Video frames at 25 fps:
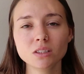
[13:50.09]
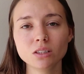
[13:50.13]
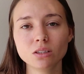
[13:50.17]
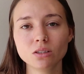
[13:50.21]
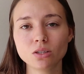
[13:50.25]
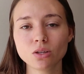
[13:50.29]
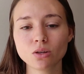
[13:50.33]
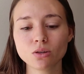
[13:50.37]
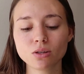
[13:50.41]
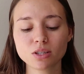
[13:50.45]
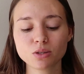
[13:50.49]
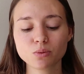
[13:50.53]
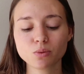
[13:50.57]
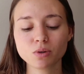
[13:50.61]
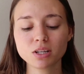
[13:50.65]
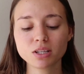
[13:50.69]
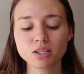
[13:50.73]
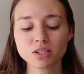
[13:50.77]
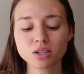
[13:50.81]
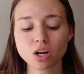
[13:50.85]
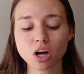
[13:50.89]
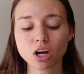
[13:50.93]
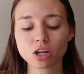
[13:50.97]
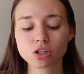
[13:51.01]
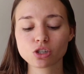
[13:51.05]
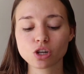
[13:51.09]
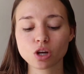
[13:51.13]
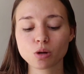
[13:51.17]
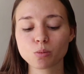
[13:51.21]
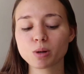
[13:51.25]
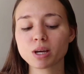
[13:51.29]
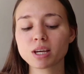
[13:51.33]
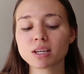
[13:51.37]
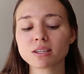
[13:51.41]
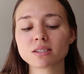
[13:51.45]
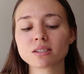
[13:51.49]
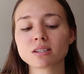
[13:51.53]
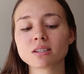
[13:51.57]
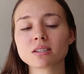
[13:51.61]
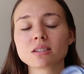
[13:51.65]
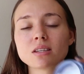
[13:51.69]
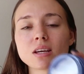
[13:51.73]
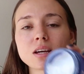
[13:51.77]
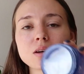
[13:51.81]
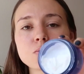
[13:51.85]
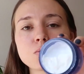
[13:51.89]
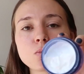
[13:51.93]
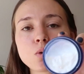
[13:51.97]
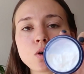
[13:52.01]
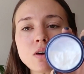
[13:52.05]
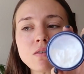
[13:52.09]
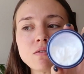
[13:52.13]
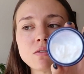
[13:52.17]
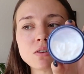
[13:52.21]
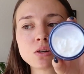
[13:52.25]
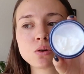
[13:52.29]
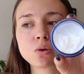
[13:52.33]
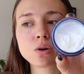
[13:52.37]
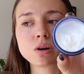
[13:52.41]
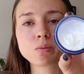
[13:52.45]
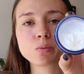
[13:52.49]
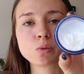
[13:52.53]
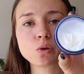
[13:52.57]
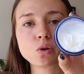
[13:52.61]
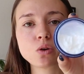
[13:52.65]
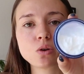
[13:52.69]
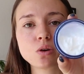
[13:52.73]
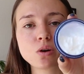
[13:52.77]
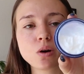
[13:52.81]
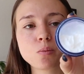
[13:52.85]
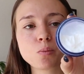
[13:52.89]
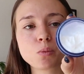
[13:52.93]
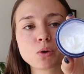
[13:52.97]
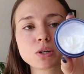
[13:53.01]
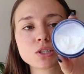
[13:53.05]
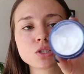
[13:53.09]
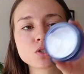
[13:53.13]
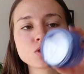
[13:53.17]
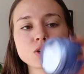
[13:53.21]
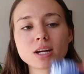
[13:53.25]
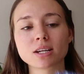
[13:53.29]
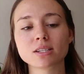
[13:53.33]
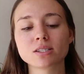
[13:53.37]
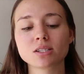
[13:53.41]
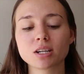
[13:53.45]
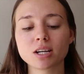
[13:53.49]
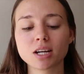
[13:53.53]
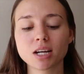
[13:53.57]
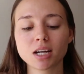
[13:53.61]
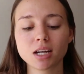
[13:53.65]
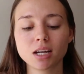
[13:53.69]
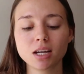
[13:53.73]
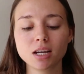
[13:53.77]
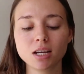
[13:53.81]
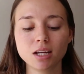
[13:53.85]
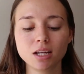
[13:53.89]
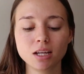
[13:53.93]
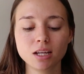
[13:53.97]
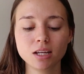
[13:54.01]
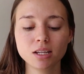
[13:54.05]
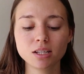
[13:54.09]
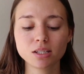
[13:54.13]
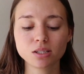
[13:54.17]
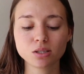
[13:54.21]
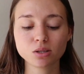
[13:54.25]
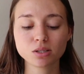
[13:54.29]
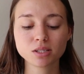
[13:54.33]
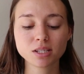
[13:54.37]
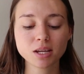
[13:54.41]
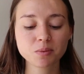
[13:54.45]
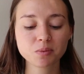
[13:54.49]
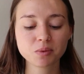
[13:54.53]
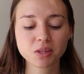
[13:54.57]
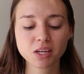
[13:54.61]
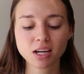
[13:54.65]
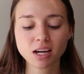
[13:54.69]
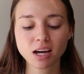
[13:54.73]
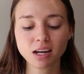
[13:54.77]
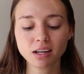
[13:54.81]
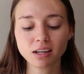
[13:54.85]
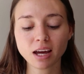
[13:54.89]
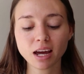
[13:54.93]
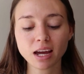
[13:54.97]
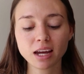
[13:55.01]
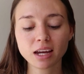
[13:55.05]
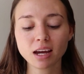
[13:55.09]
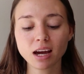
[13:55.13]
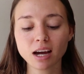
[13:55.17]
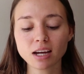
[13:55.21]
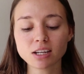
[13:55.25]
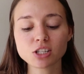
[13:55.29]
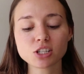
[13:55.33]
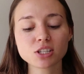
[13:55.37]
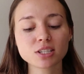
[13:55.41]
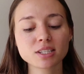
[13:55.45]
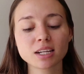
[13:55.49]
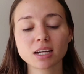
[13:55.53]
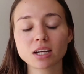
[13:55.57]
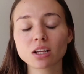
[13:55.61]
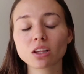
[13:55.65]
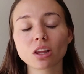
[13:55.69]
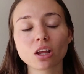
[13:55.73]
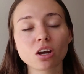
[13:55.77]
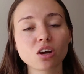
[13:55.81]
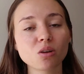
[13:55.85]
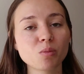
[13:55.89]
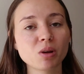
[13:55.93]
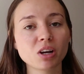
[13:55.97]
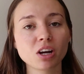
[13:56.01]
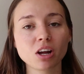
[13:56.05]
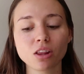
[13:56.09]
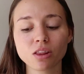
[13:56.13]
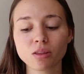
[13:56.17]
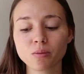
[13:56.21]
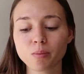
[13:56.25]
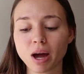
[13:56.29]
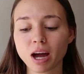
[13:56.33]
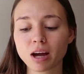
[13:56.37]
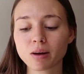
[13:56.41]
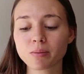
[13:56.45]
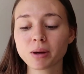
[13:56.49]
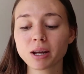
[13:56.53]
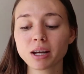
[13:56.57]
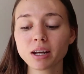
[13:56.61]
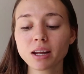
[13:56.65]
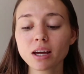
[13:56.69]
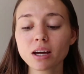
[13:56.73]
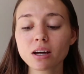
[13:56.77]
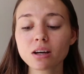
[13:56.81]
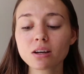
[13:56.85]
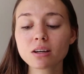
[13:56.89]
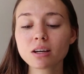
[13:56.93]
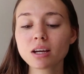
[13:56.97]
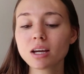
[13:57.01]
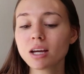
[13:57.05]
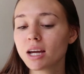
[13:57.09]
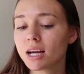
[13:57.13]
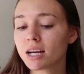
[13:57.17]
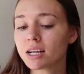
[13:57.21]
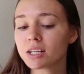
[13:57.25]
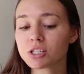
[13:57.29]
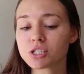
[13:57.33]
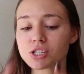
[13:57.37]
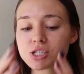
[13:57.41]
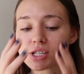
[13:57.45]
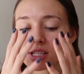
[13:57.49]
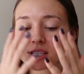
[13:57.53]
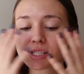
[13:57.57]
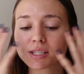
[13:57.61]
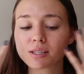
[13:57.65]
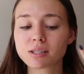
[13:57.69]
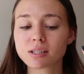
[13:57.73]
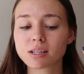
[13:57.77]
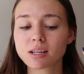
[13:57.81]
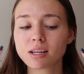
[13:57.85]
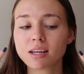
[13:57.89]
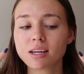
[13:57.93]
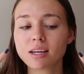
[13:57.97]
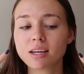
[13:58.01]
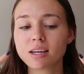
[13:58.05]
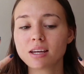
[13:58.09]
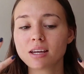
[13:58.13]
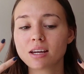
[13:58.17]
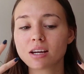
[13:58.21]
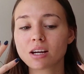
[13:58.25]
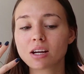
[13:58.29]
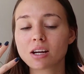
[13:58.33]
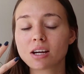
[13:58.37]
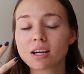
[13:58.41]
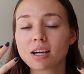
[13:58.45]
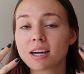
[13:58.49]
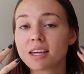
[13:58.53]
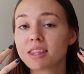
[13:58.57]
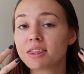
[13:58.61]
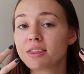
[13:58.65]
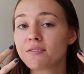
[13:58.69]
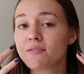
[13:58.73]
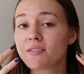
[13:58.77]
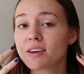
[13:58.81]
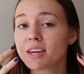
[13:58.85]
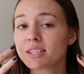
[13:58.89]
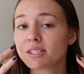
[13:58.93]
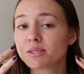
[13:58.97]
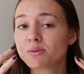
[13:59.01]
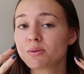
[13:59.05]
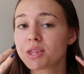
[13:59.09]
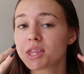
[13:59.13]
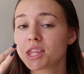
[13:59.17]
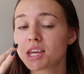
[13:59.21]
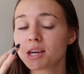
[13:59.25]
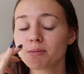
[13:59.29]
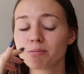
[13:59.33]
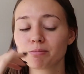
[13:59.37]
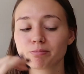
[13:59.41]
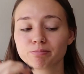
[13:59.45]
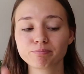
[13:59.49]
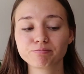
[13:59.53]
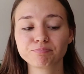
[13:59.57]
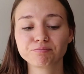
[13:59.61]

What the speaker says: So this one is not gel based, it's like more of a normal moisturizer. So same thing at night, I just take a little bit on the back of my nail and just hit the face with it.